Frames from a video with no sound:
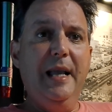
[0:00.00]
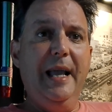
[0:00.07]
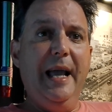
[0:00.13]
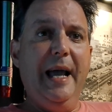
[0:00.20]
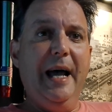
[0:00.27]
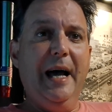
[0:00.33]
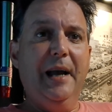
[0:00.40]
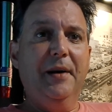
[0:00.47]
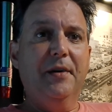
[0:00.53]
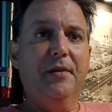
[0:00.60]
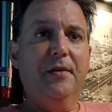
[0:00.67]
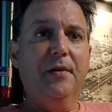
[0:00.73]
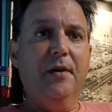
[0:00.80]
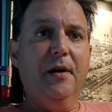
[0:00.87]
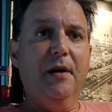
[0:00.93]
and
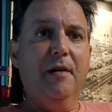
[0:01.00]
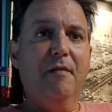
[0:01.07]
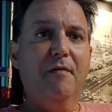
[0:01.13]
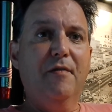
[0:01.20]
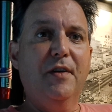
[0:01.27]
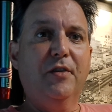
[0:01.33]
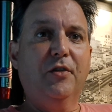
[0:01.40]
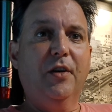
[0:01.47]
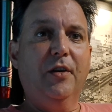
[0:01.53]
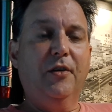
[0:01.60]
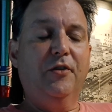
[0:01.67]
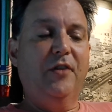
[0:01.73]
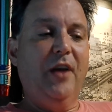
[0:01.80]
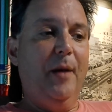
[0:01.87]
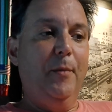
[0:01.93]

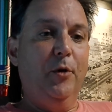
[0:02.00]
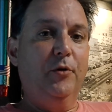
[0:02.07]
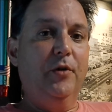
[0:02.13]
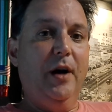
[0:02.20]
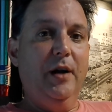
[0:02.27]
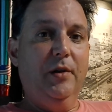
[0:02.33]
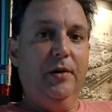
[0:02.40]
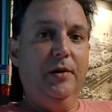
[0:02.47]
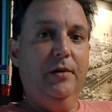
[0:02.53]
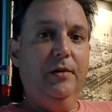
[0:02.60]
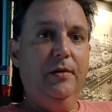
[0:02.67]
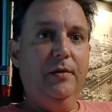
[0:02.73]
visit Samos Island.